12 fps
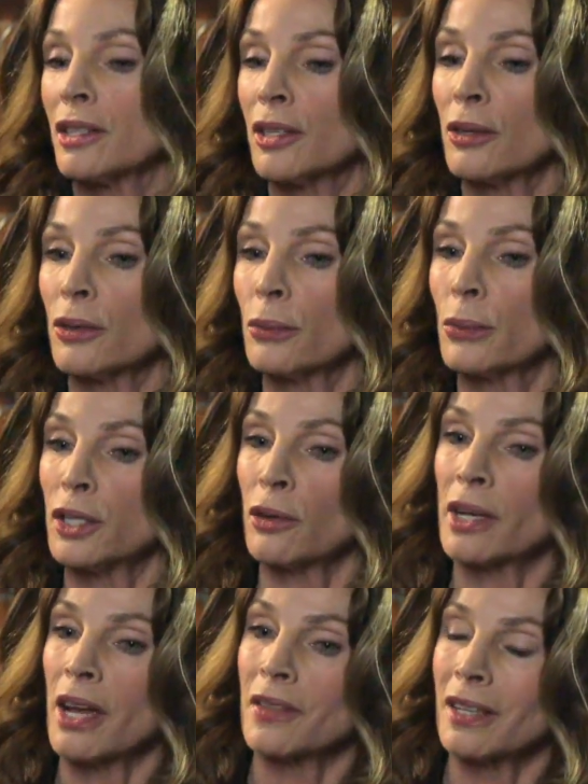So we
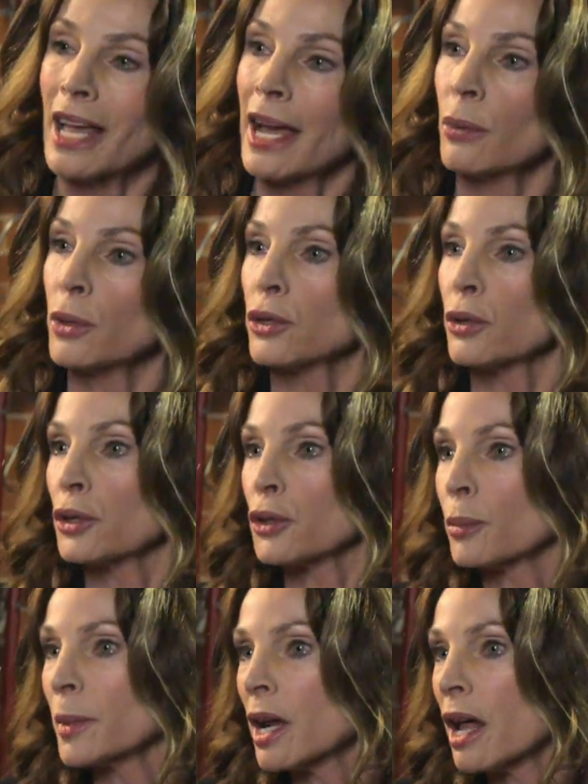don't have the language or the
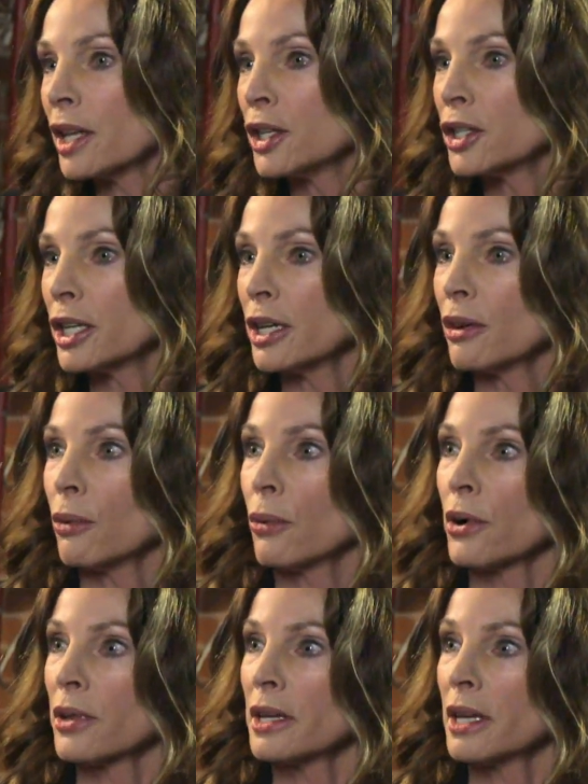terminology
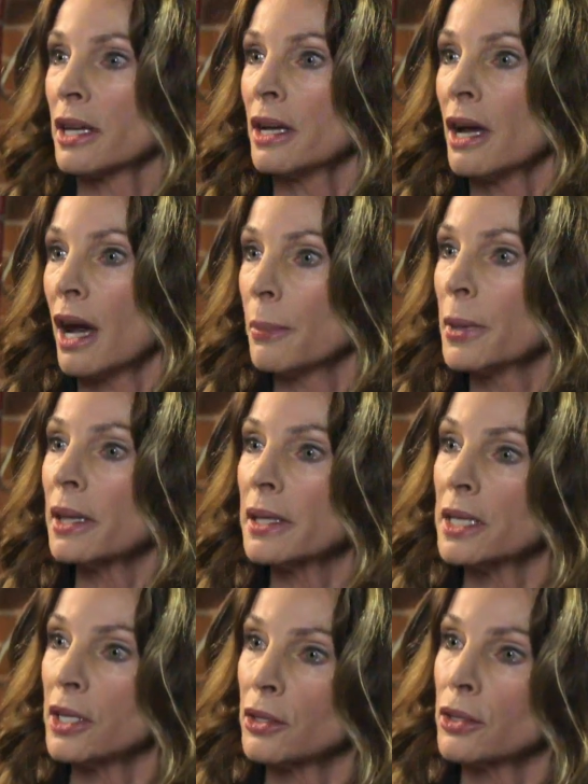or the
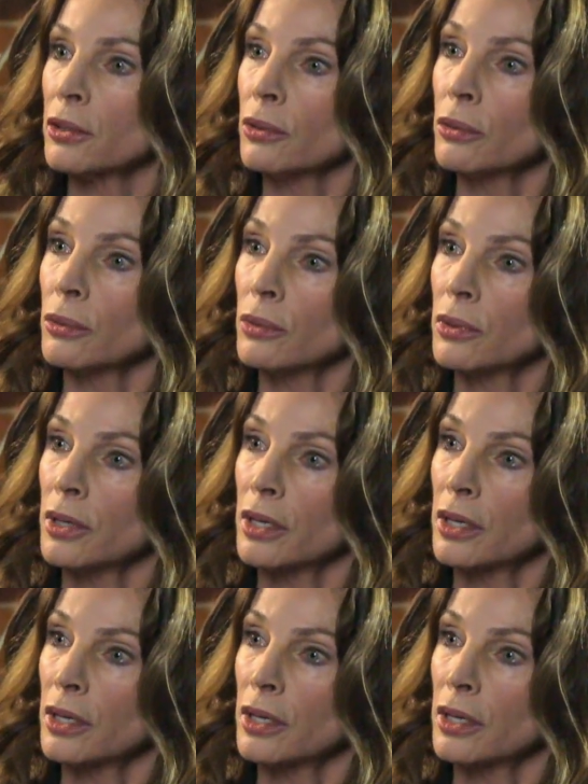abilities to